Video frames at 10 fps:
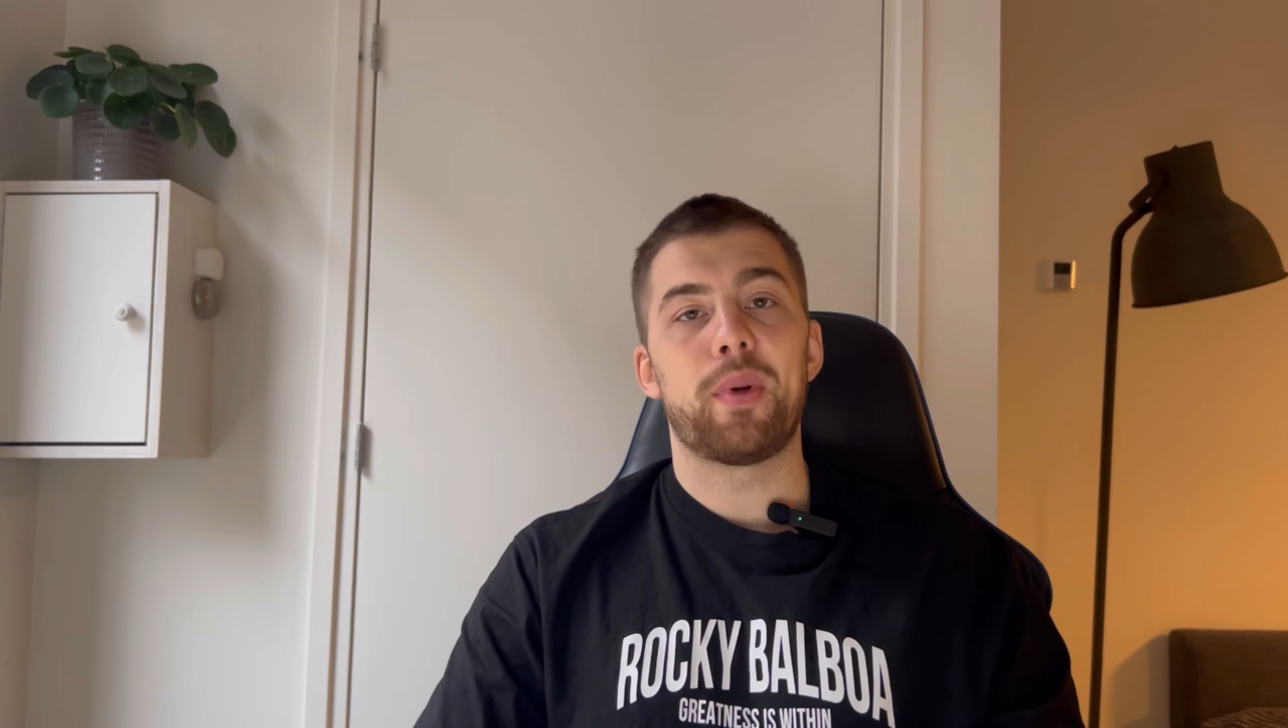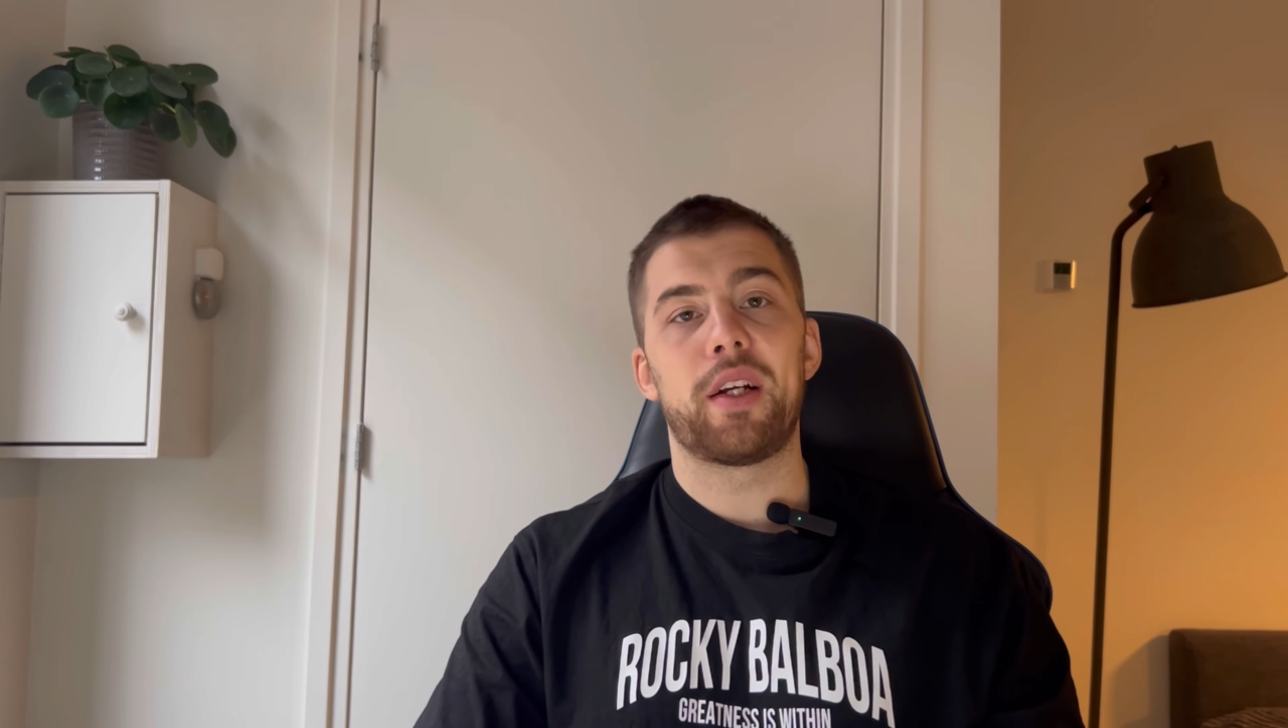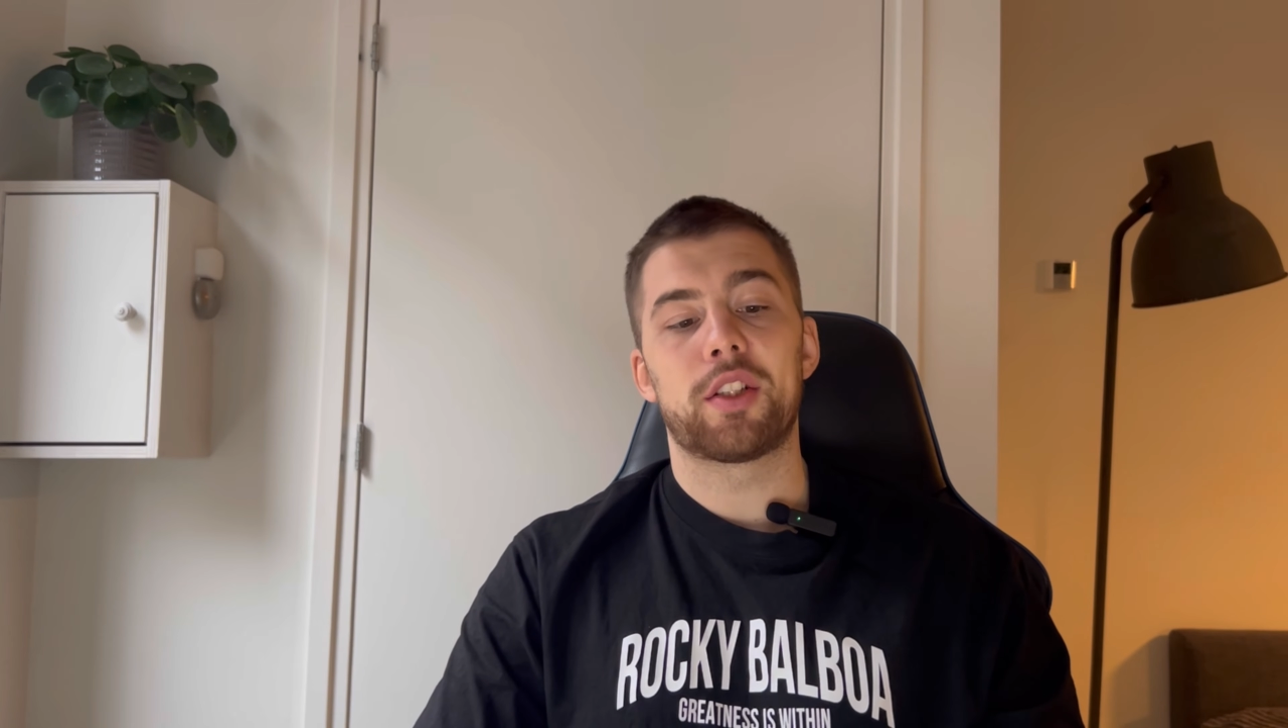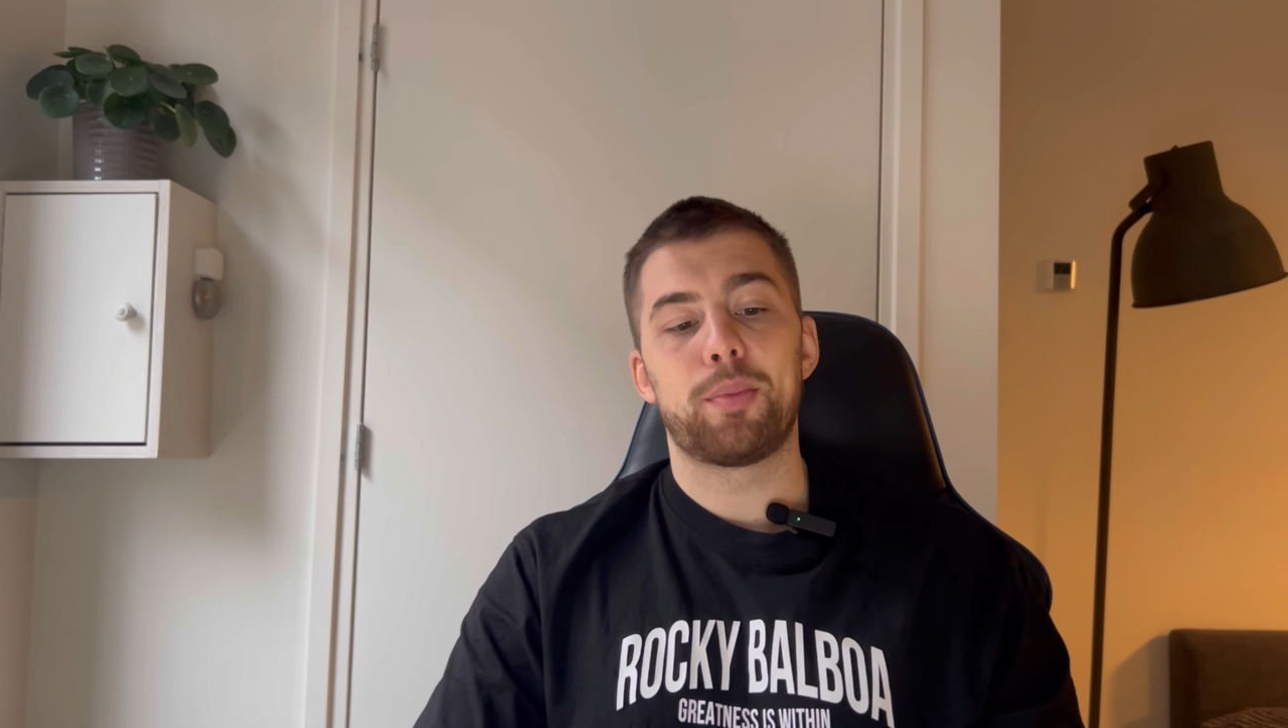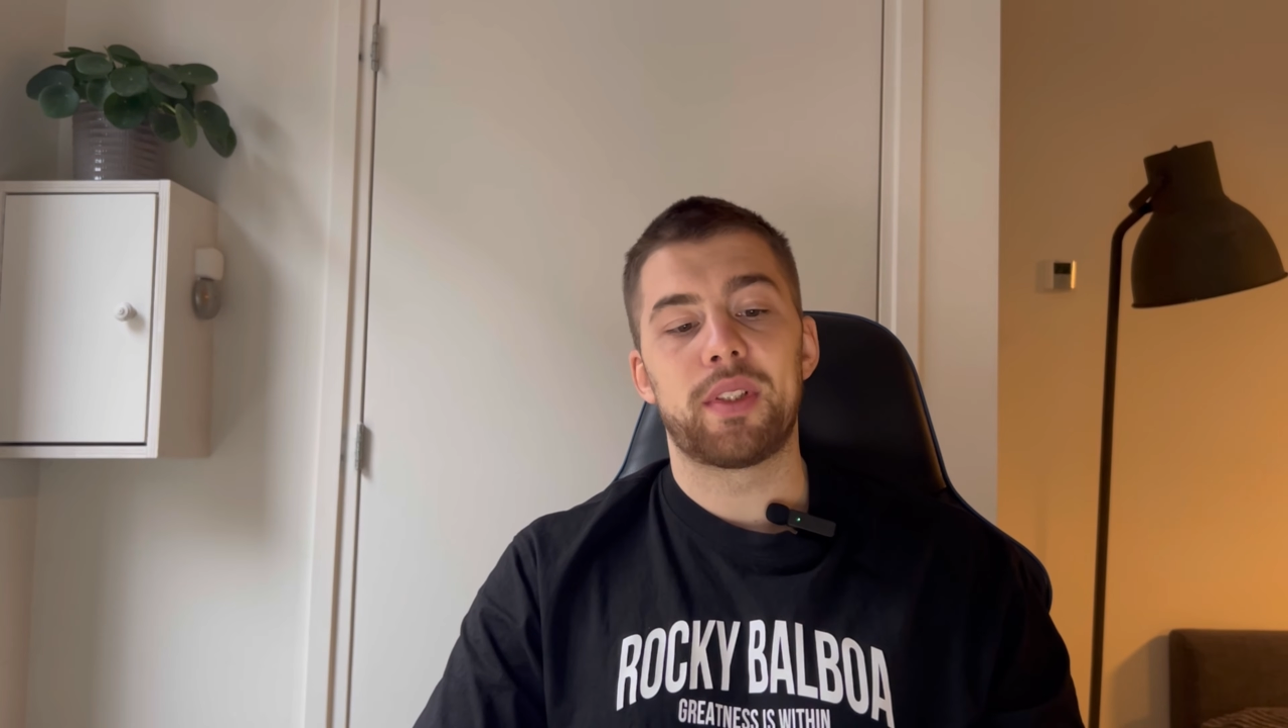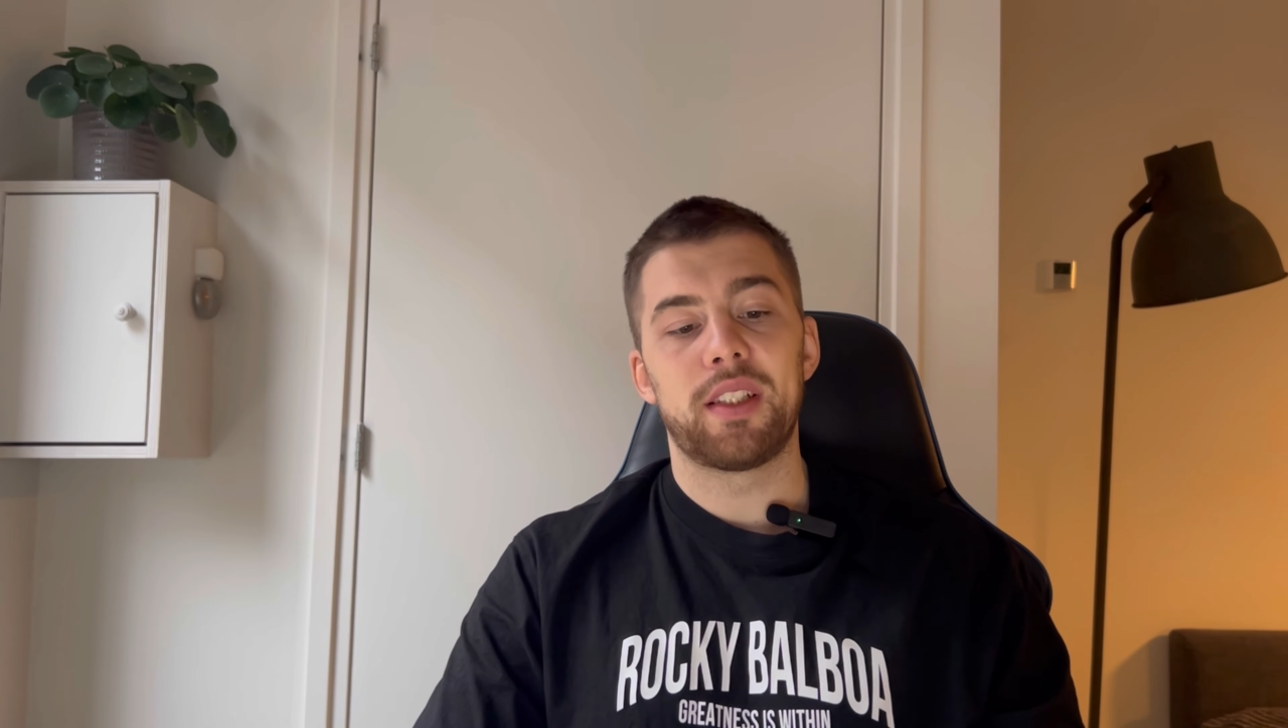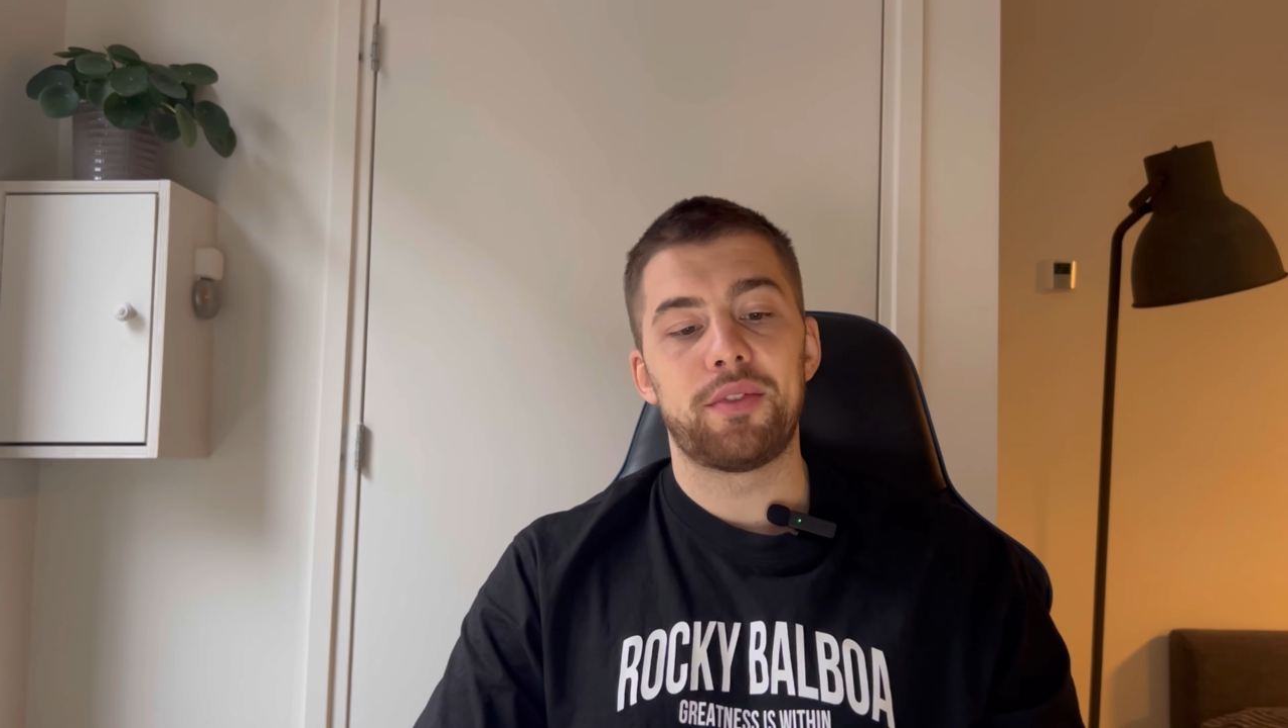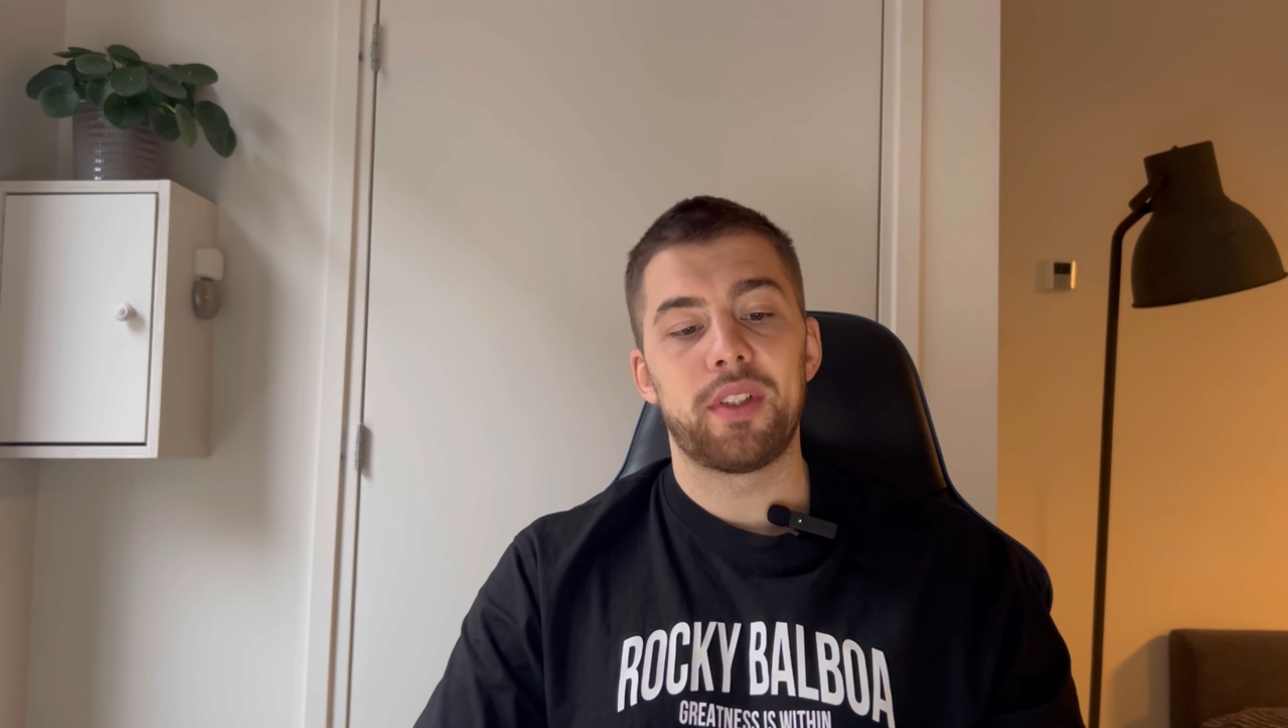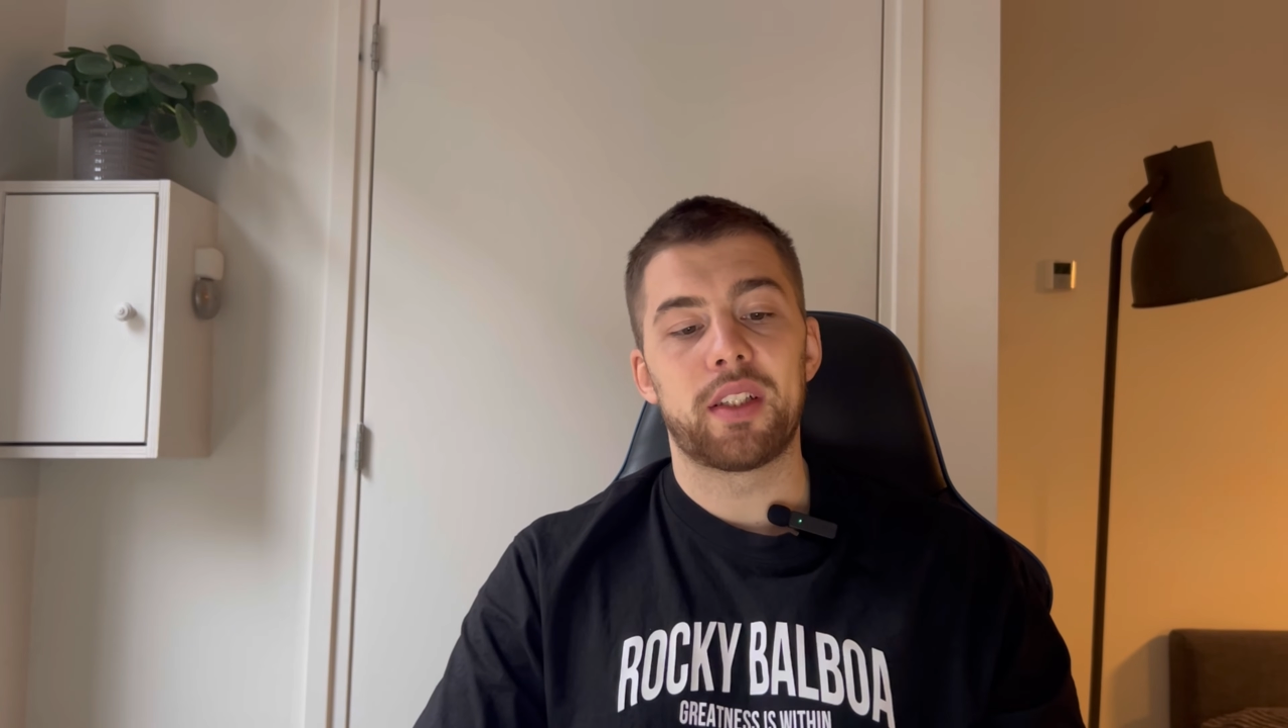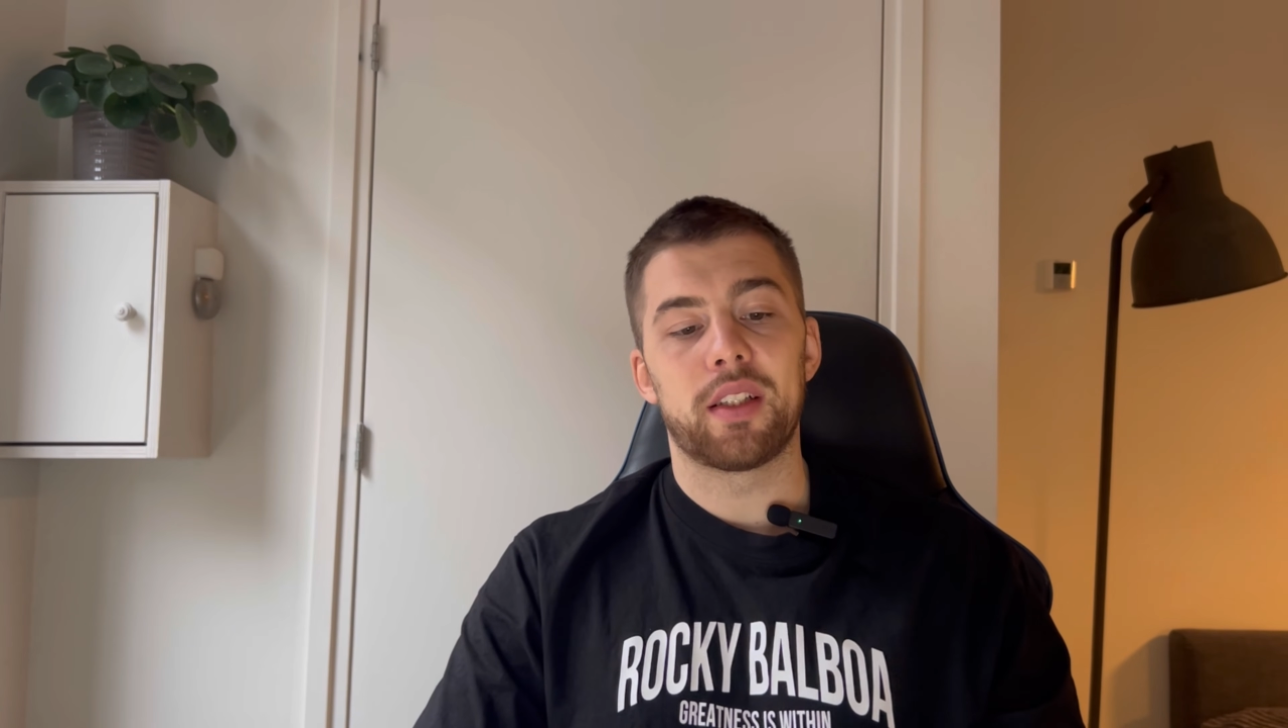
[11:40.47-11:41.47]
player's
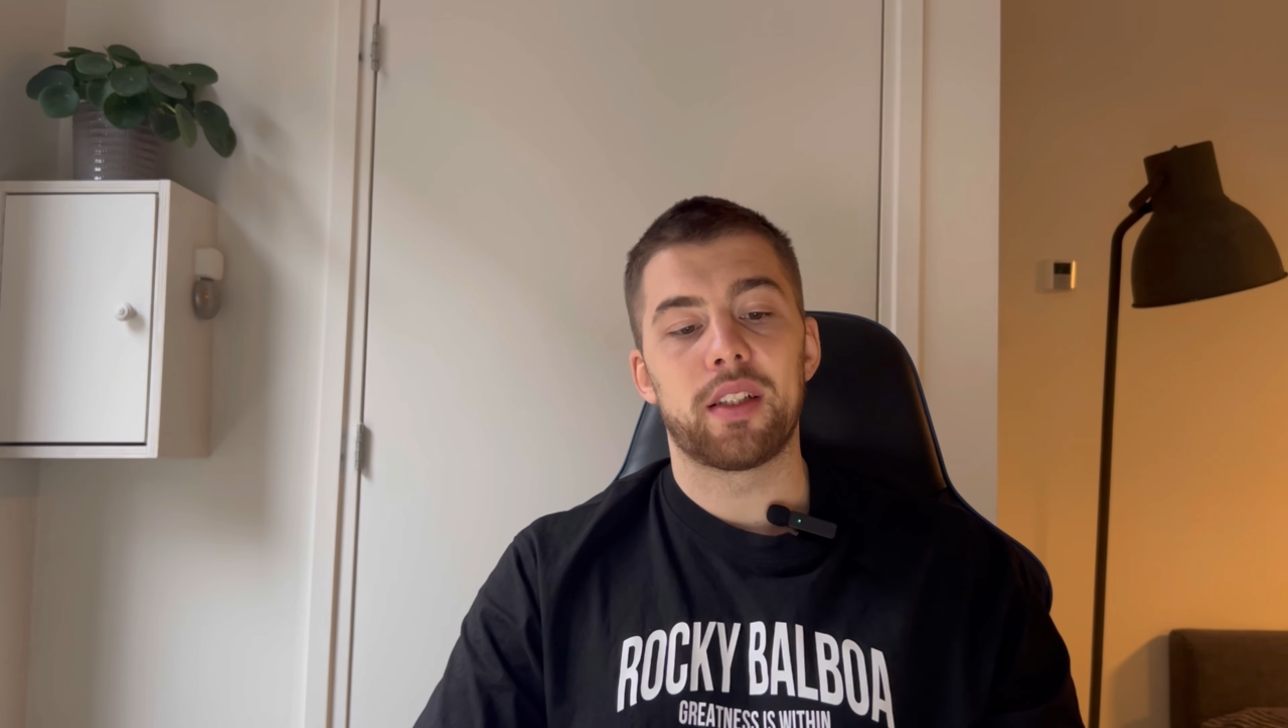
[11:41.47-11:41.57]
specific